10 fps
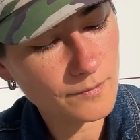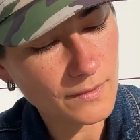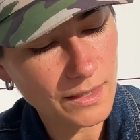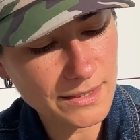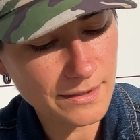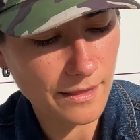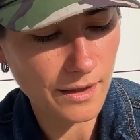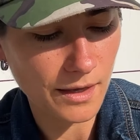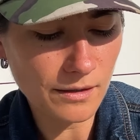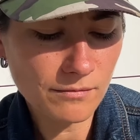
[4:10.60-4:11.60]
It's
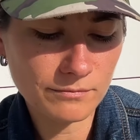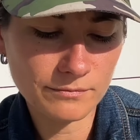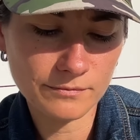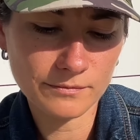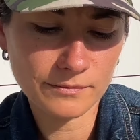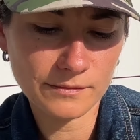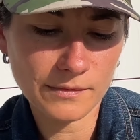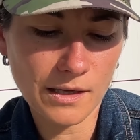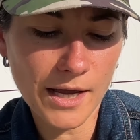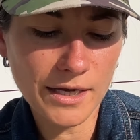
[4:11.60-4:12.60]
thin.
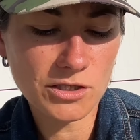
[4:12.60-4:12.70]
I can